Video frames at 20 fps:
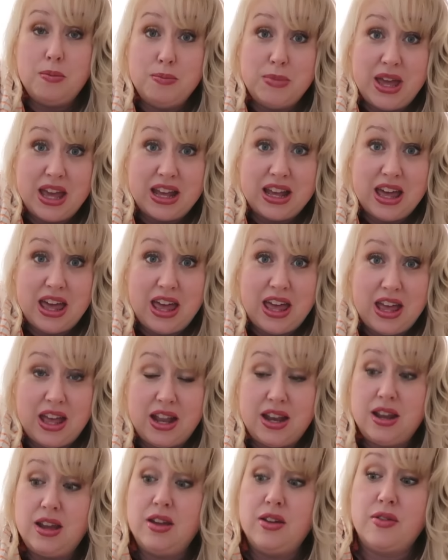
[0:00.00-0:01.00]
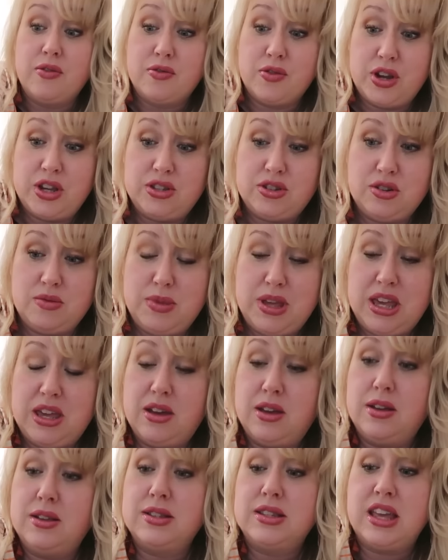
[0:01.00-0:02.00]
make ahead freezer
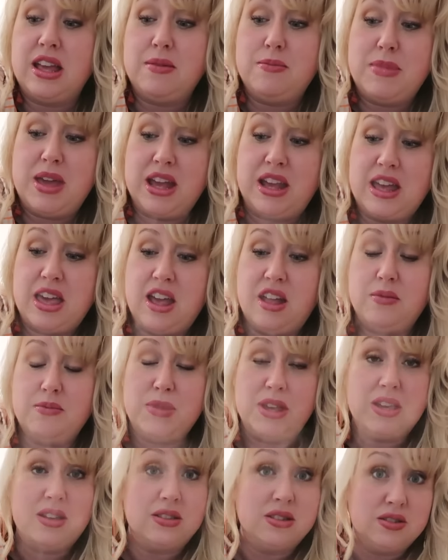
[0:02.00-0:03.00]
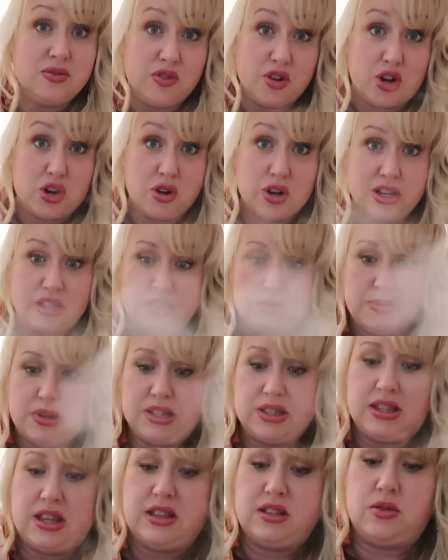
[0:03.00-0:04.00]
meals and make ahead meals for
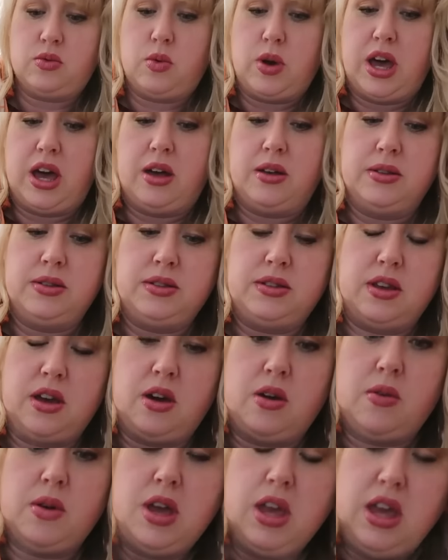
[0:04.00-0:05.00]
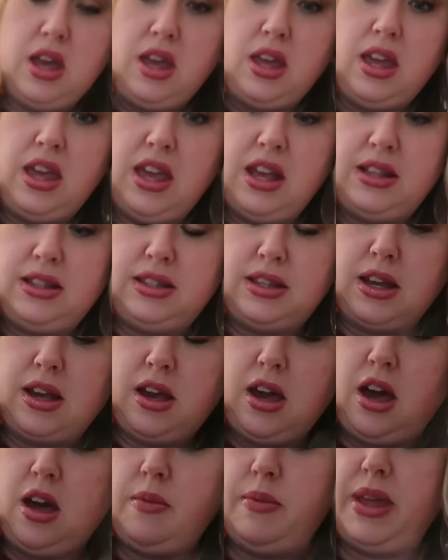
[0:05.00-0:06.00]
Christmas as well. So it's a
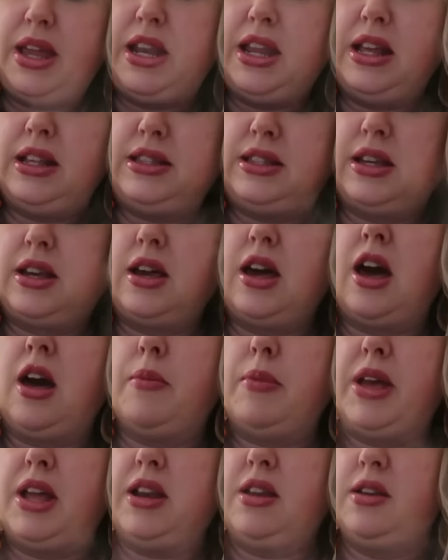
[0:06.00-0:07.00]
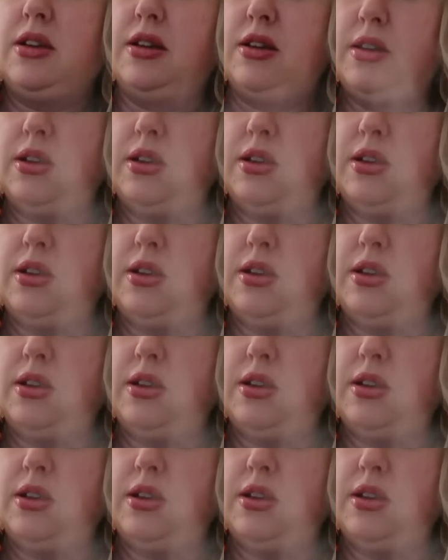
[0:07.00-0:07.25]
coming, it's a coming.